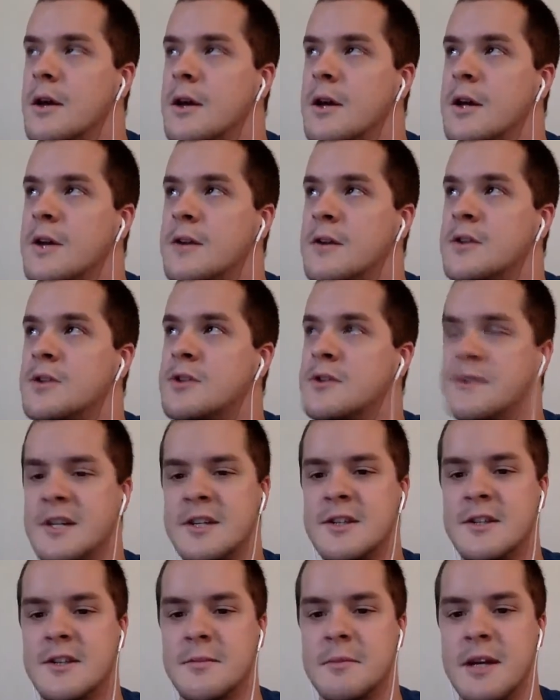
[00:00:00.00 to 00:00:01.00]

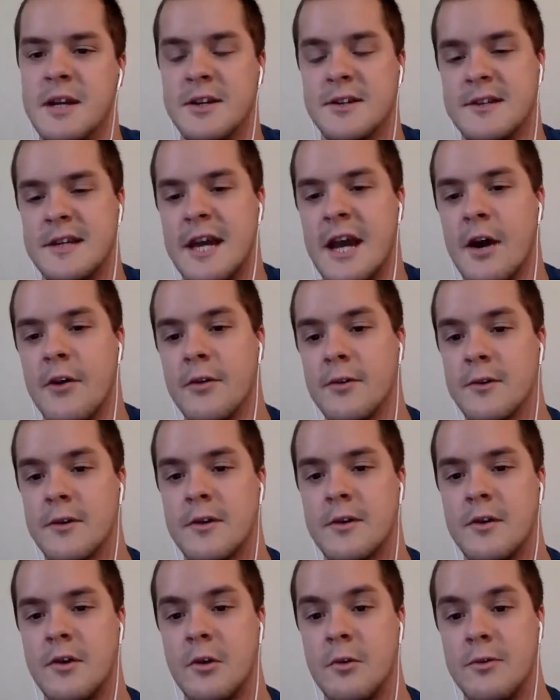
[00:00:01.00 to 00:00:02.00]
interesting to me to see how those
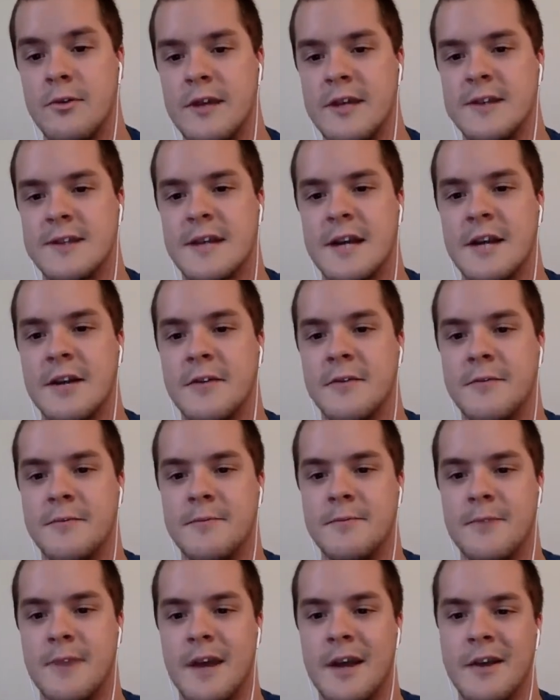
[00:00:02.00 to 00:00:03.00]
two things kind of
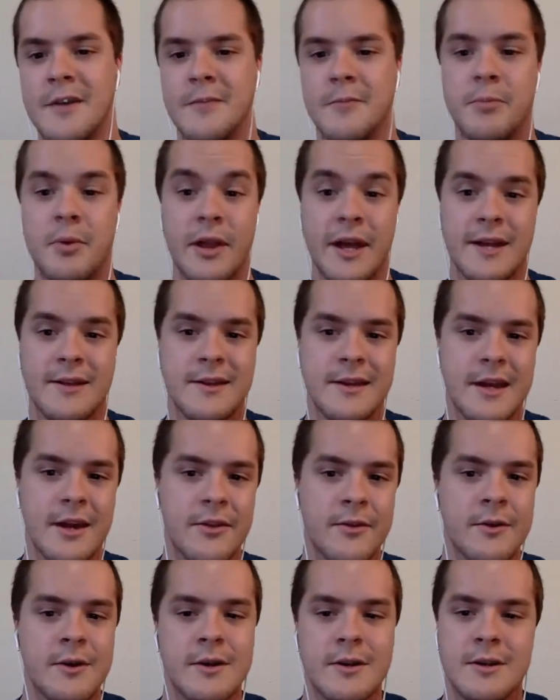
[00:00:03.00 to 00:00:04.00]
play
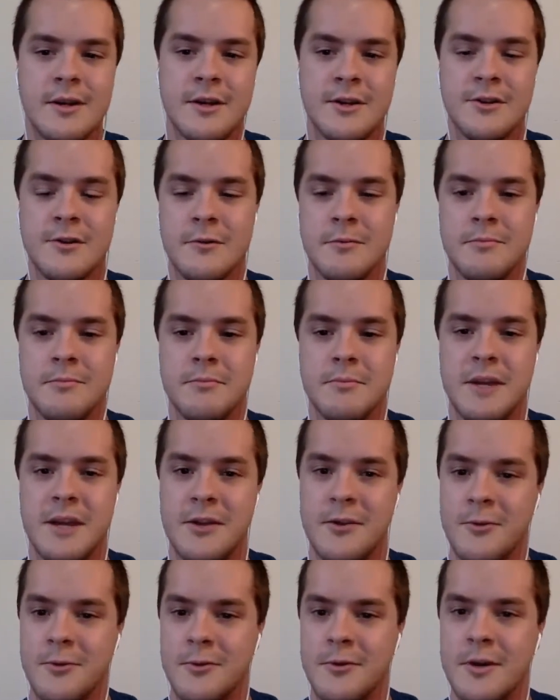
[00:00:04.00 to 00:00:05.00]
together and
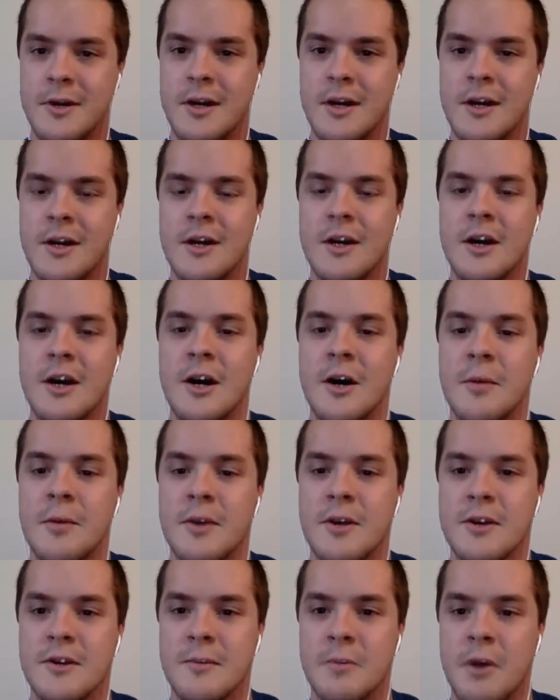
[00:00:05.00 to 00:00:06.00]
intermingle,
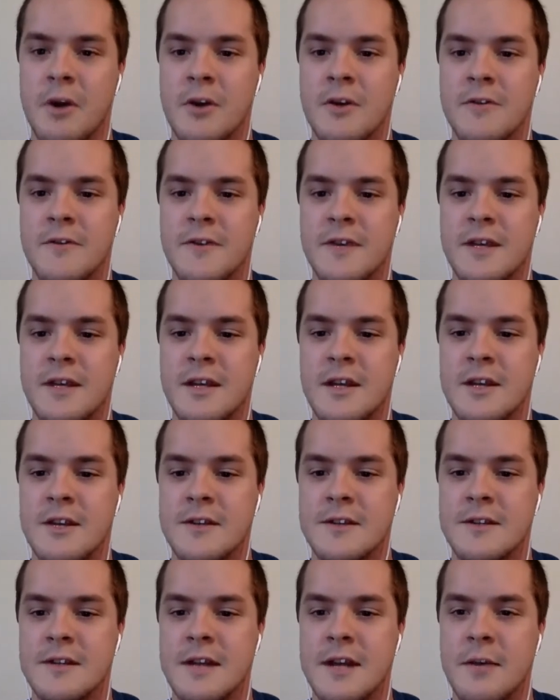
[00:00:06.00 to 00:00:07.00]
because part of it
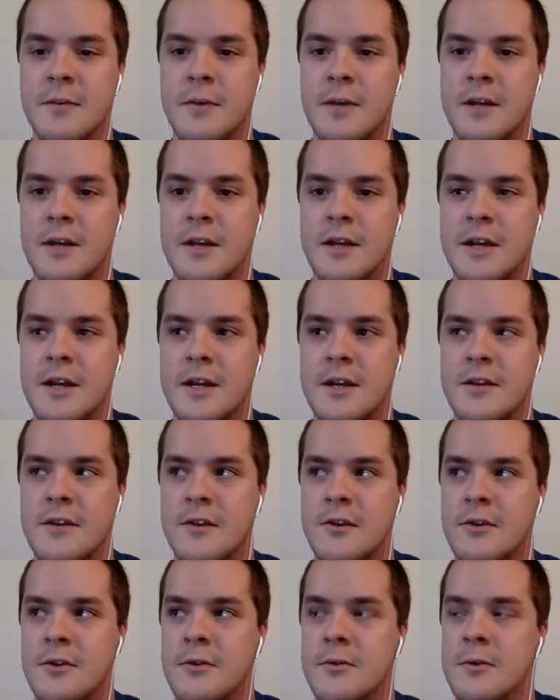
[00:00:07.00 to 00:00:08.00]
is that we need
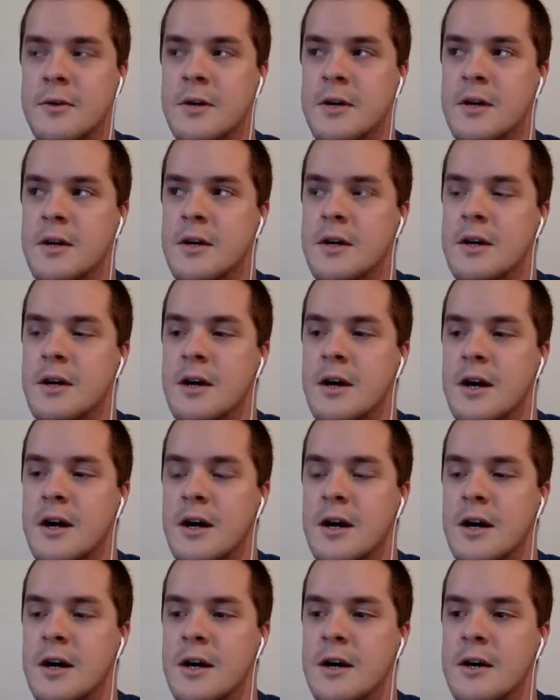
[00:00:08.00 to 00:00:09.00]
to
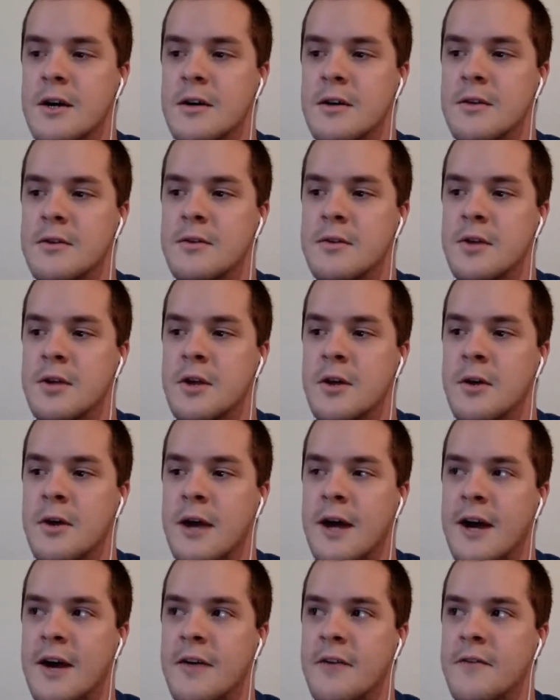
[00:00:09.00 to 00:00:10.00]
you know,
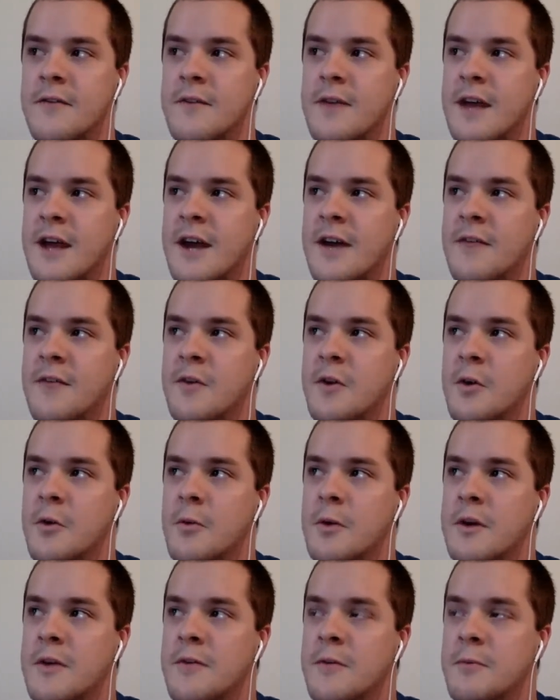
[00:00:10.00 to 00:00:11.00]
have a
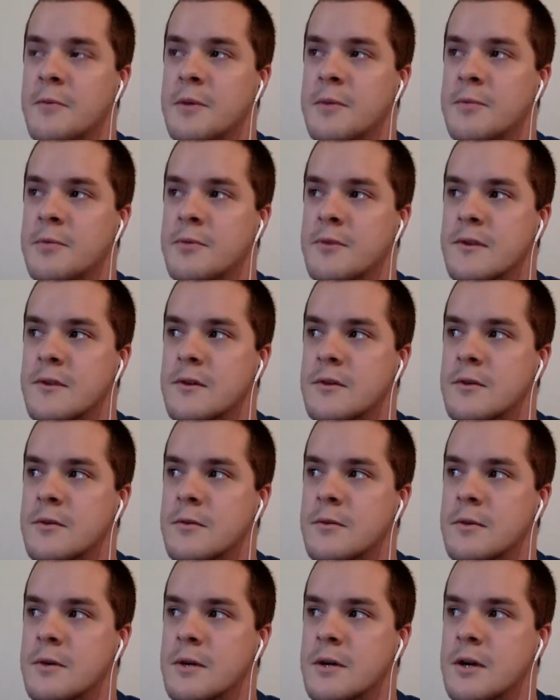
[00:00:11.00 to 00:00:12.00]
way for people
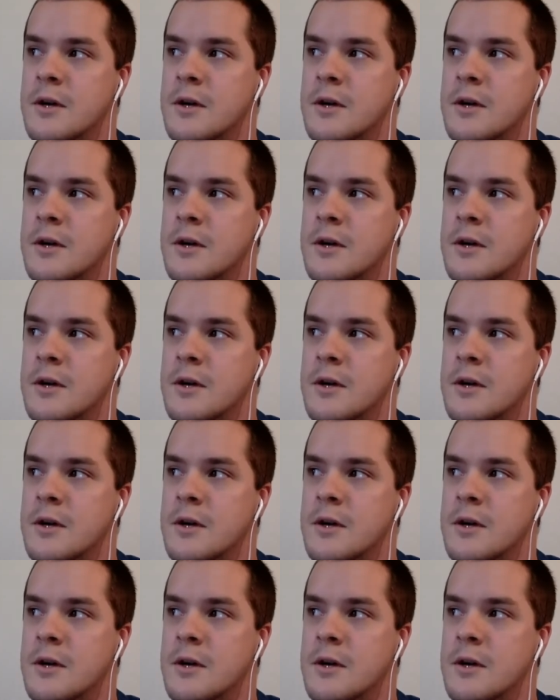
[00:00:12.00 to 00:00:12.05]
to,